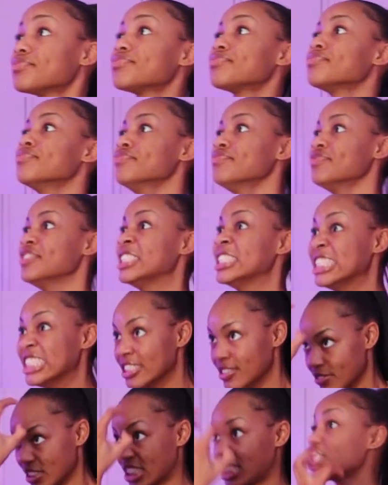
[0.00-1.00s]
on. You can't. Just
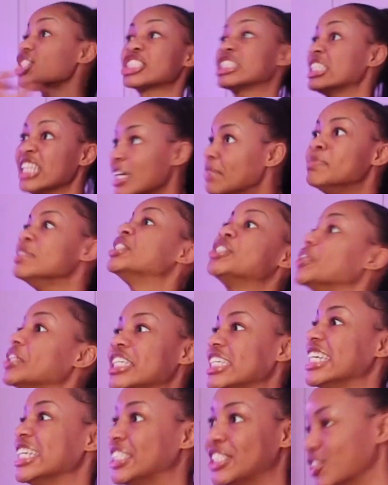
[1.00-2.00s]
let me do
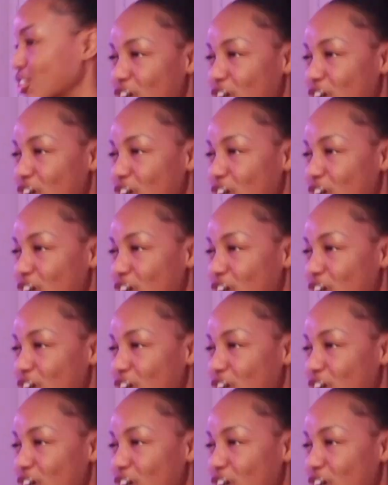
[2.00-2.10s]
the